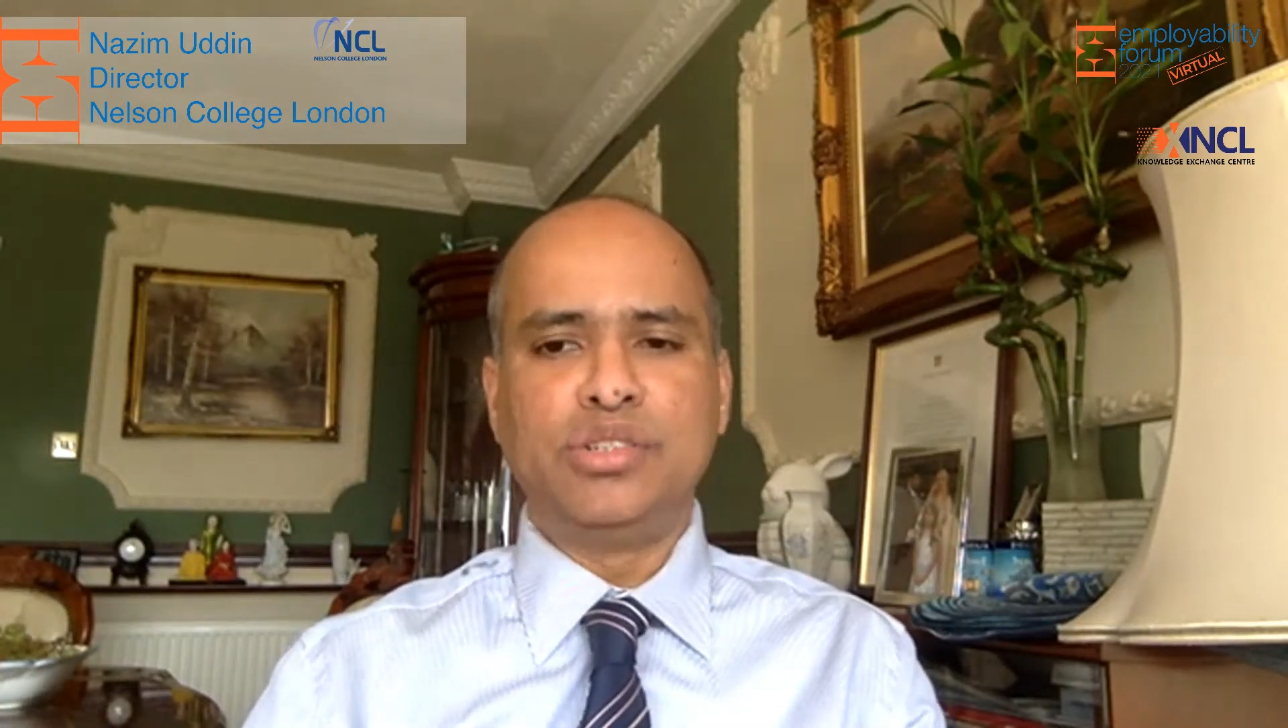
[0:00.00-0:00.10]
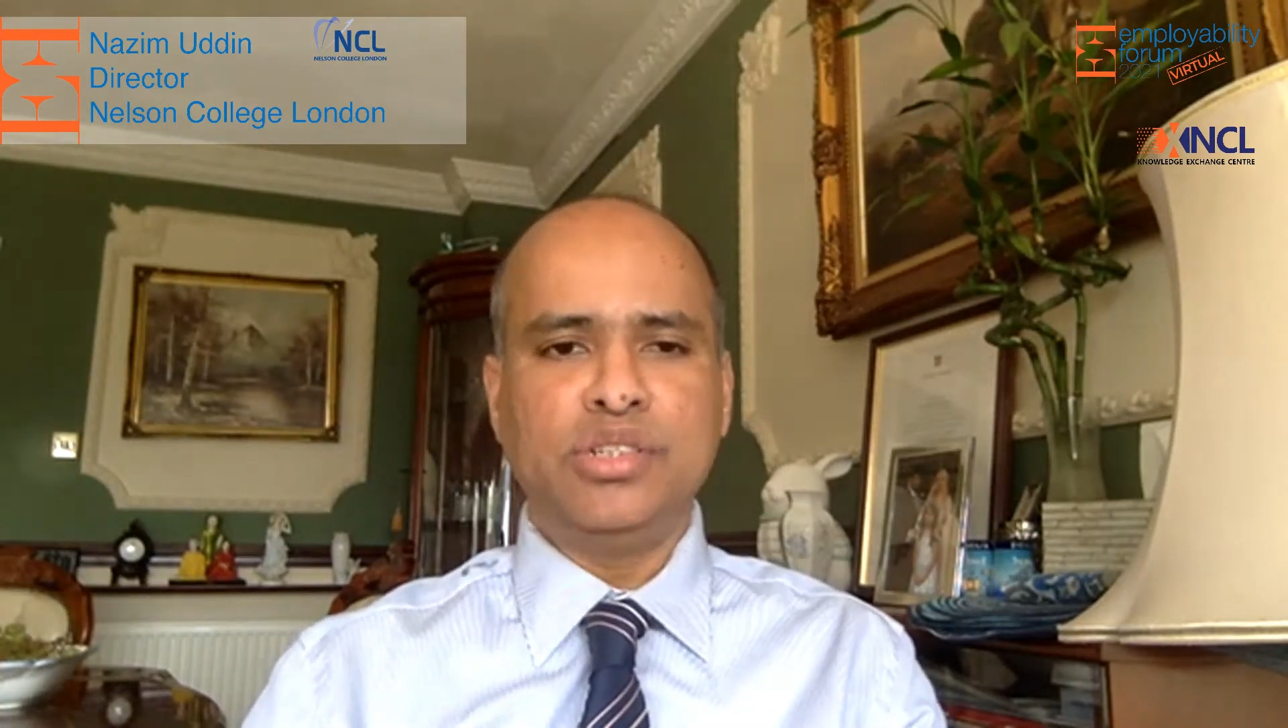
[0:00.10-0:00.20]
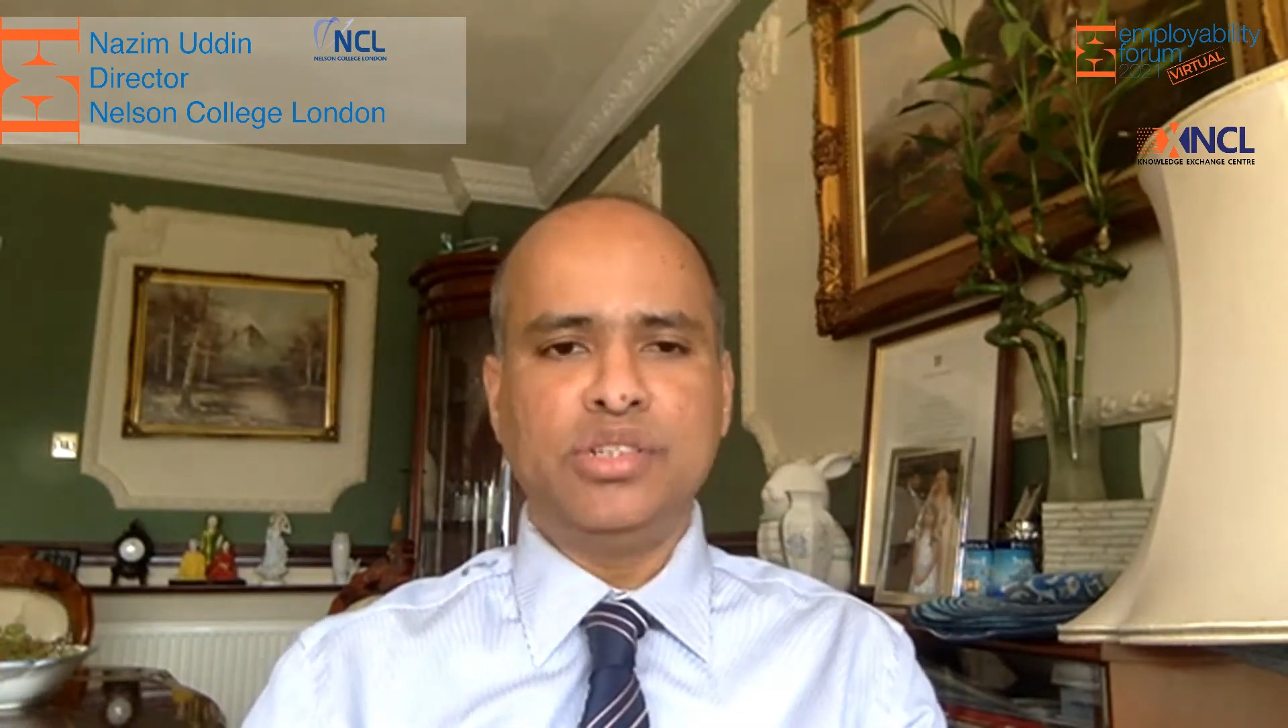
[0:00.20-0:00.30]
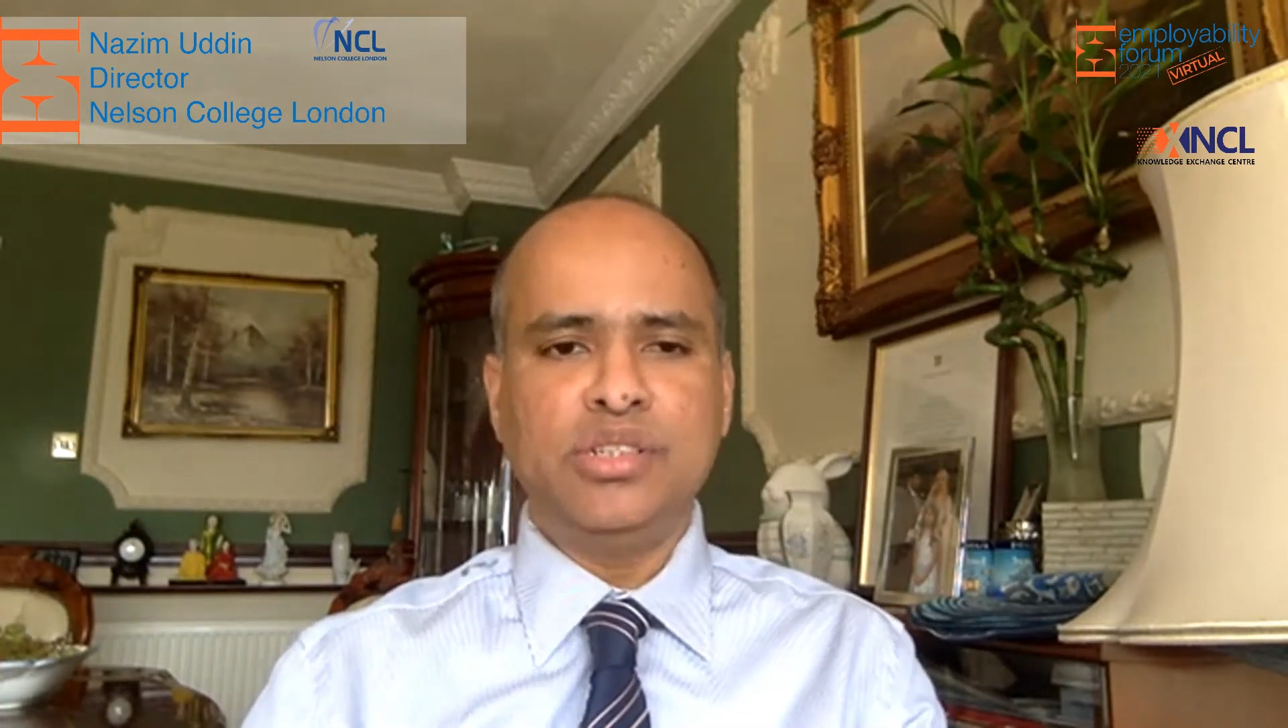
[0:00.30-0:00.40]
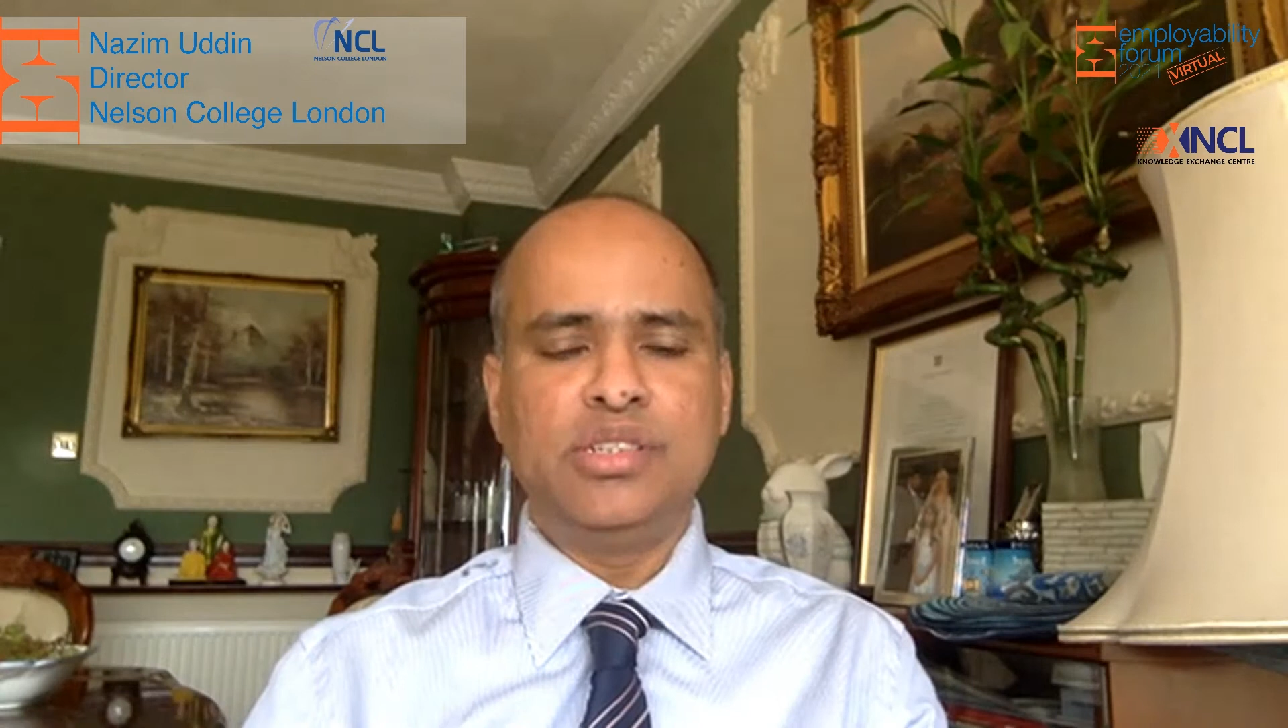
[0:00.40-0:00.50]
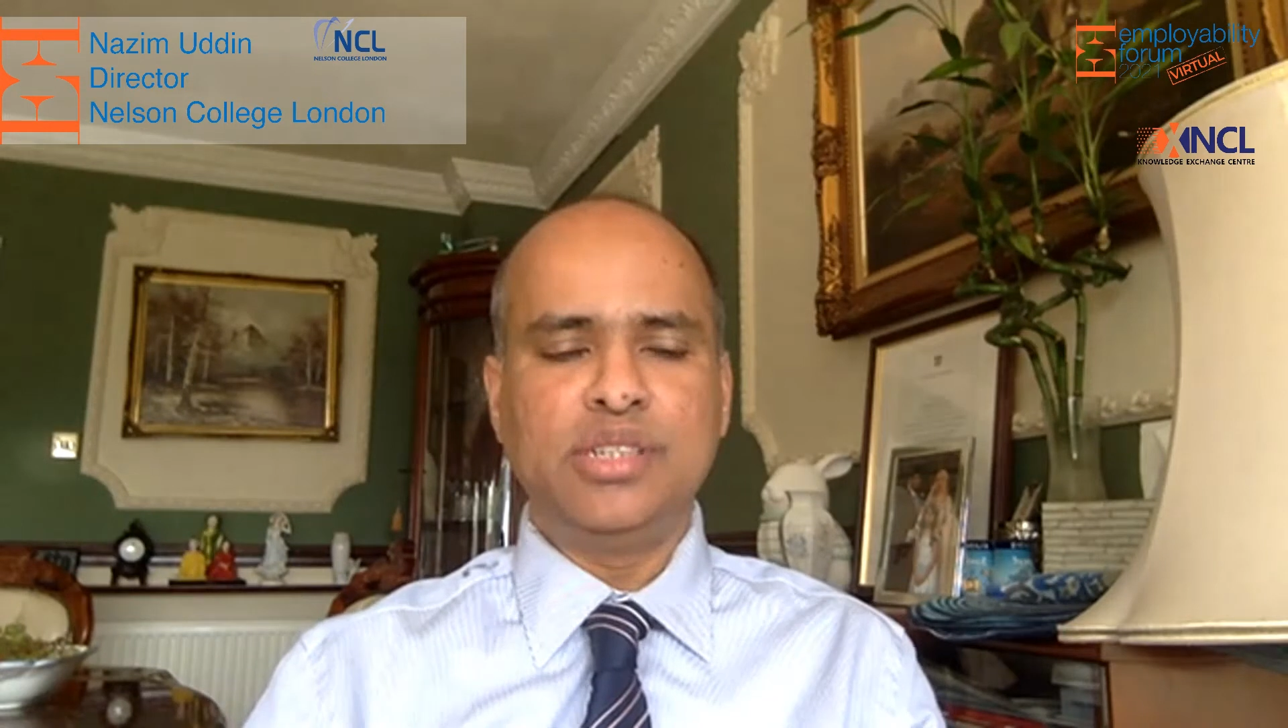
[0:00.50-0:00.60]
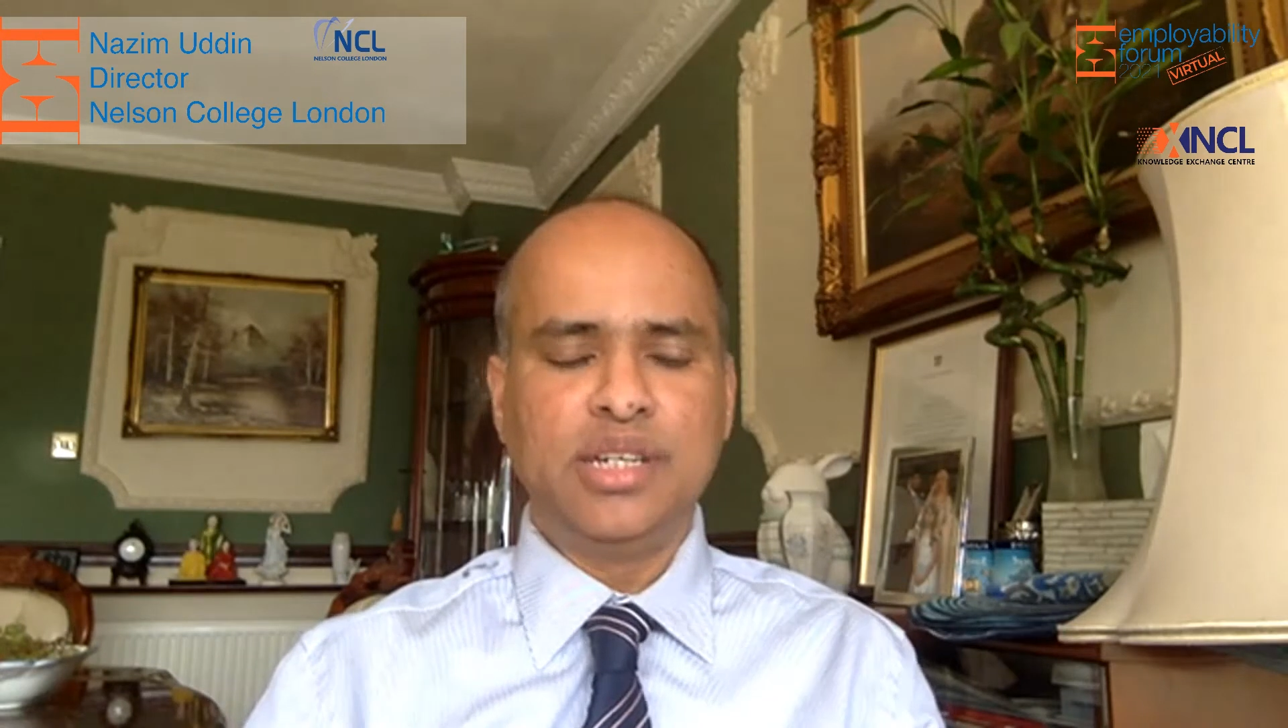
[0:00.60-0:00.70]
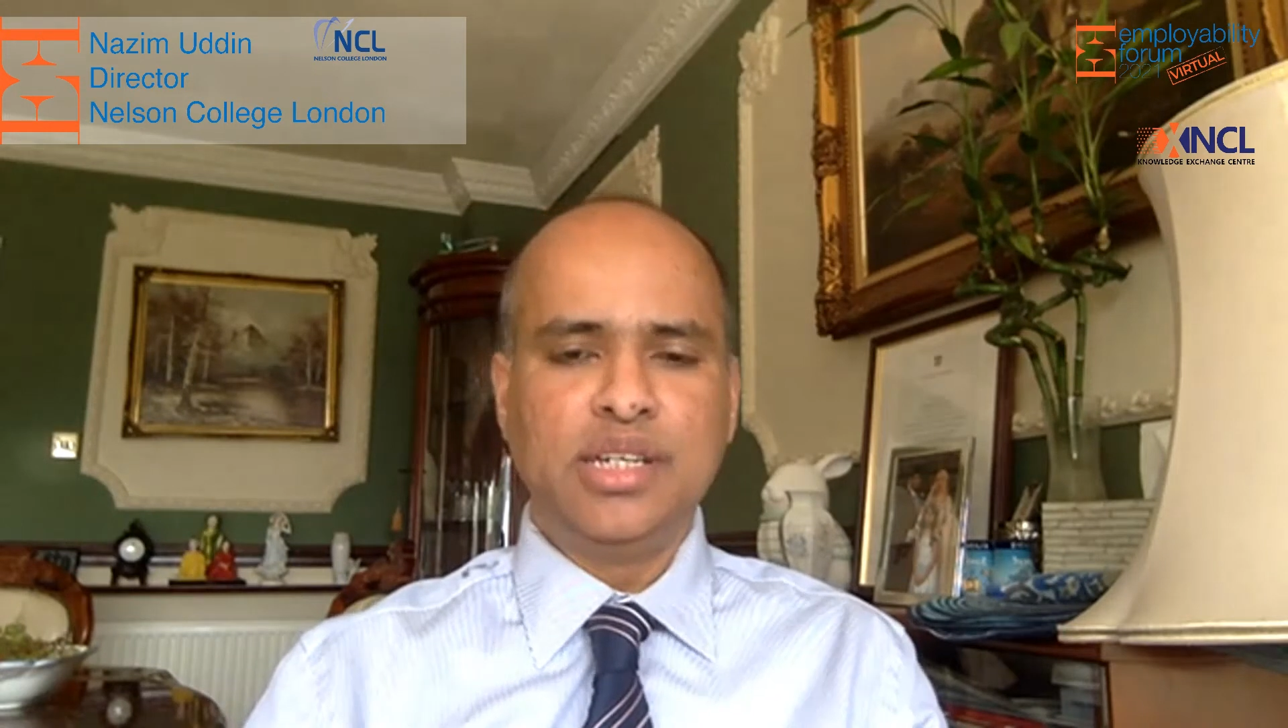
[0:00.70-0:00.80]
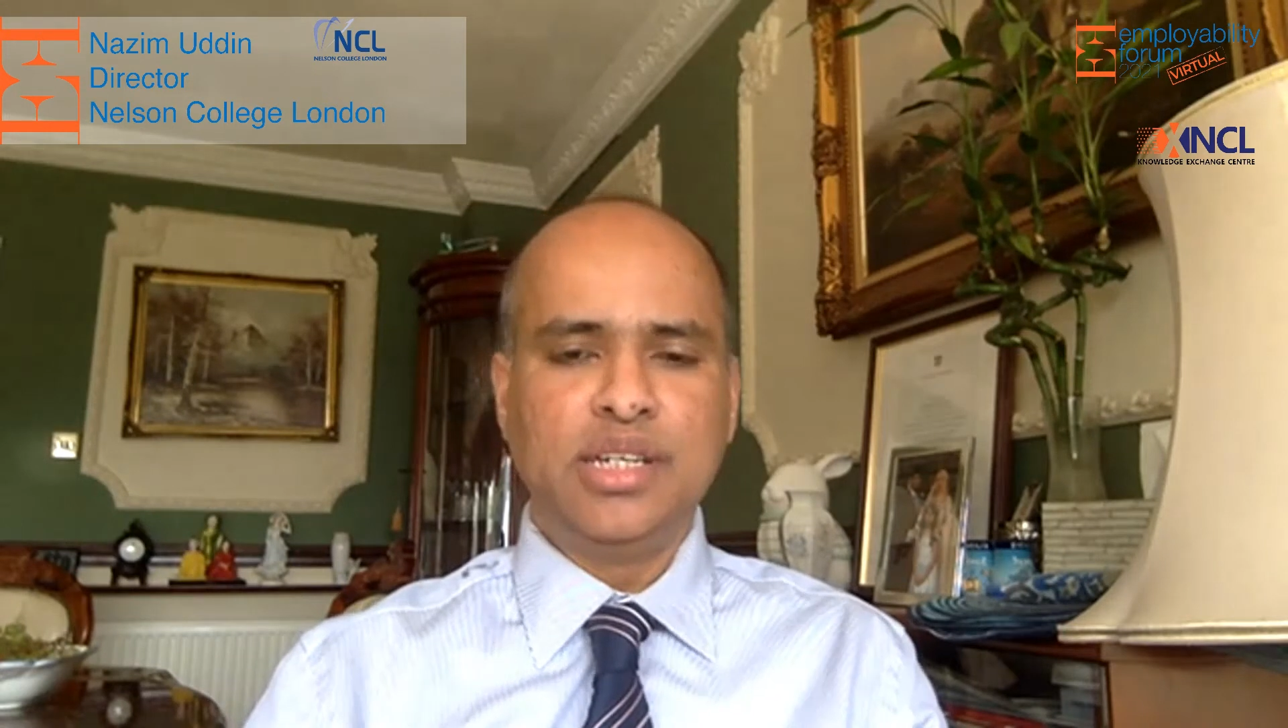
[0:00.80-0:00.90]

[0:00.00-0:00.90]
students